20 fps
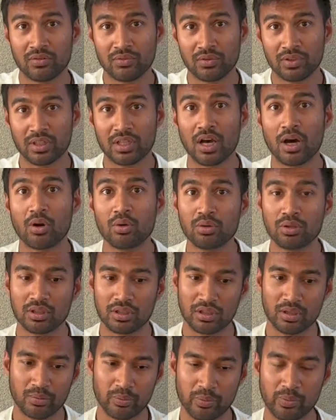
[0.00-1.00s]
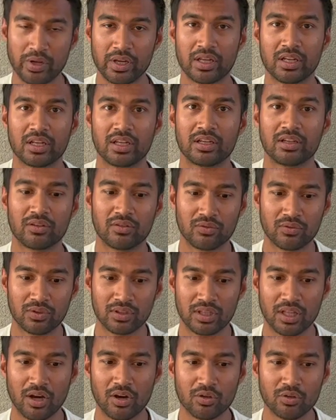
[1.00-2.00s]
without complaining,
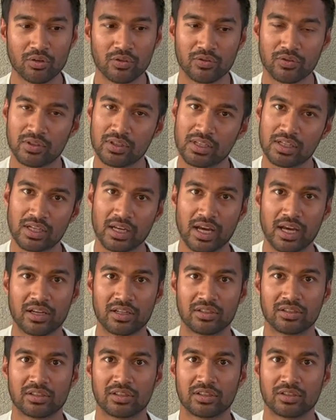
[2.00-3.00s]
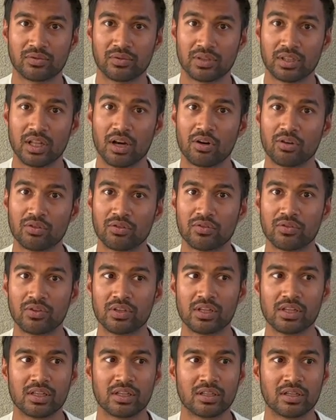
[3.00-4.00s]
without feeling anxious, without
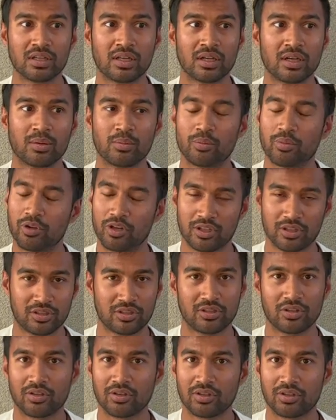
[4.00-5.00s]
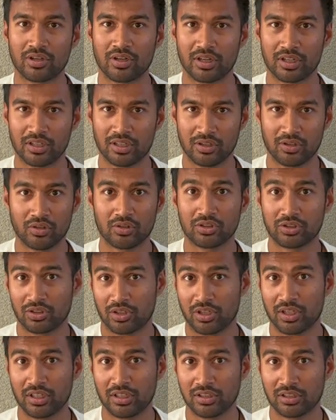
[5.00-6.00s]
feeling pressure or
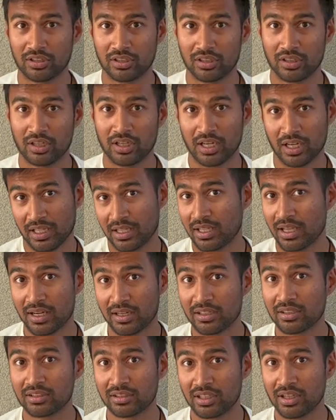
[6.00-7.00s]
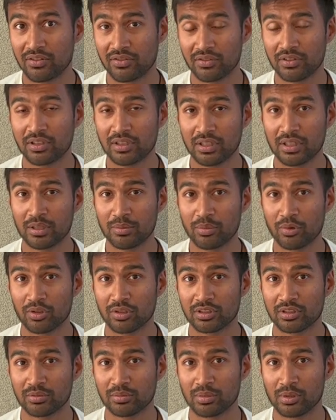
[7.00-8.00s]
stressed. And that is definitely
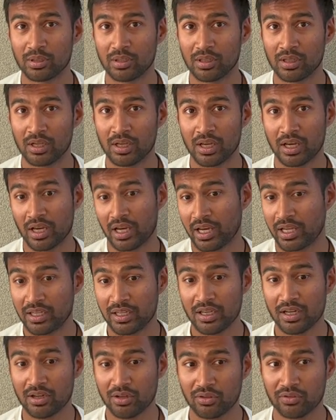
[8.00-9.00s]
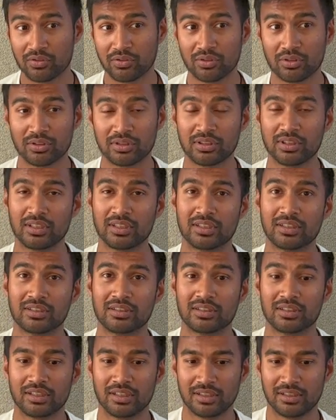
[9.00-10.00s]
possible. And yeah, of course, it
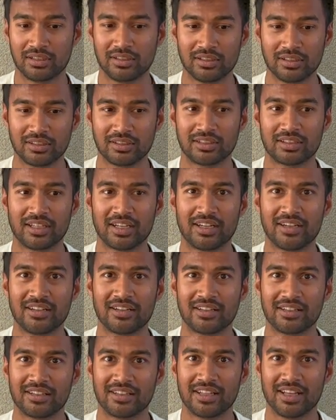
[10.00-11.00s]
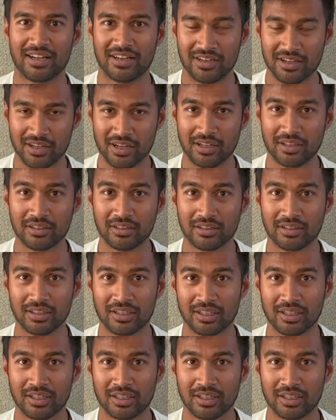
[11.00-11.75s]
is easier said than done.